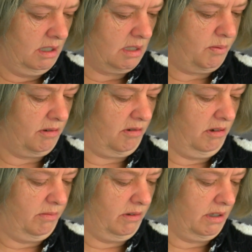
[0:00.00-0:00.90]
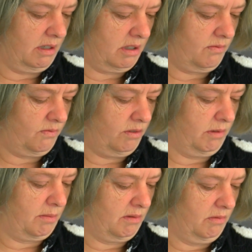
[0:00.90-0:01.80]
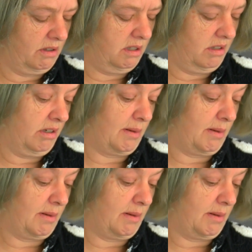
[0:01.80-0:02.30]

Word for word: support group with for women with either